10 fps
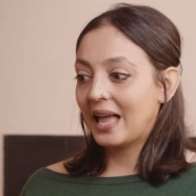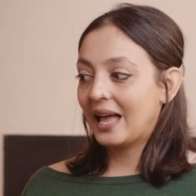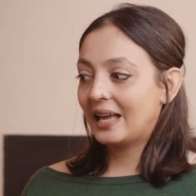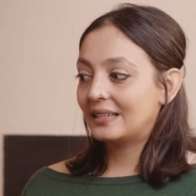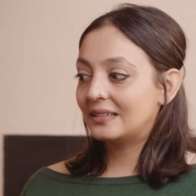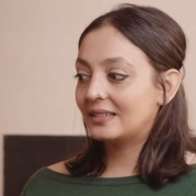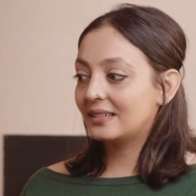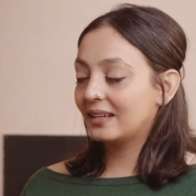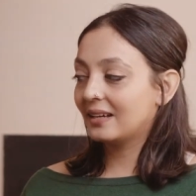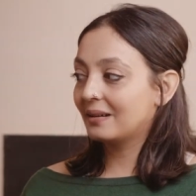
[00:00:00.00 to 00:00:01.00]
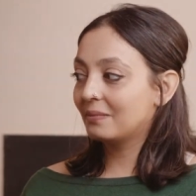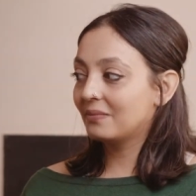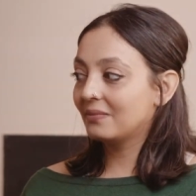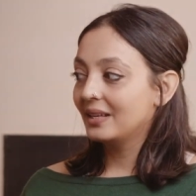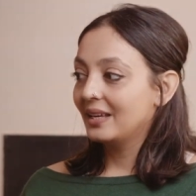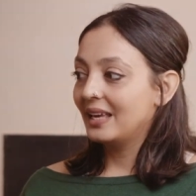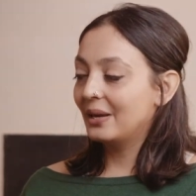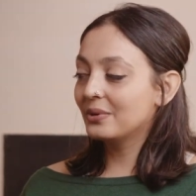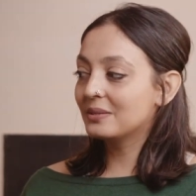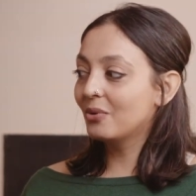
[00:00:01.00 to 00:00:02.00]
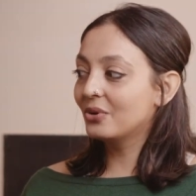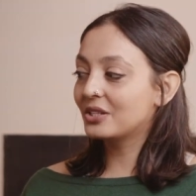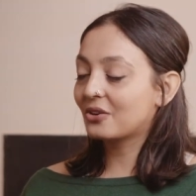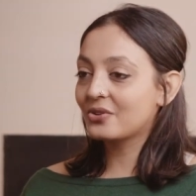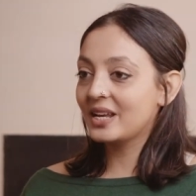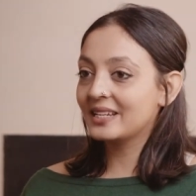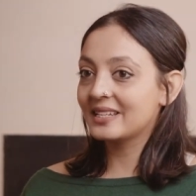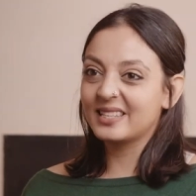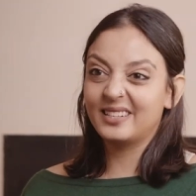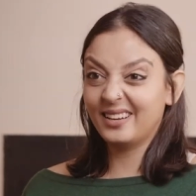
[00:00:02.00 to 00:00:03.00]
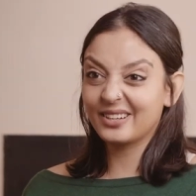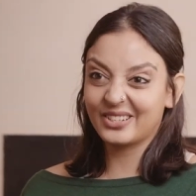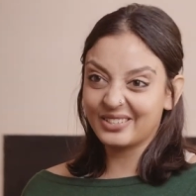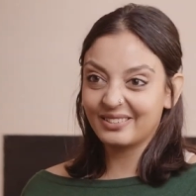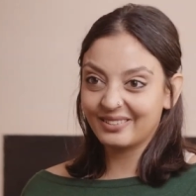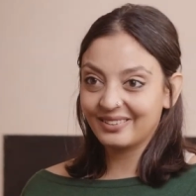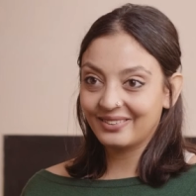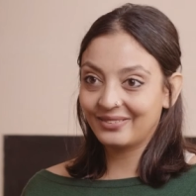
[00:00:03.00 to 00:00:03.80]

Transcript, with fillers: And um, it was more to create a seduction,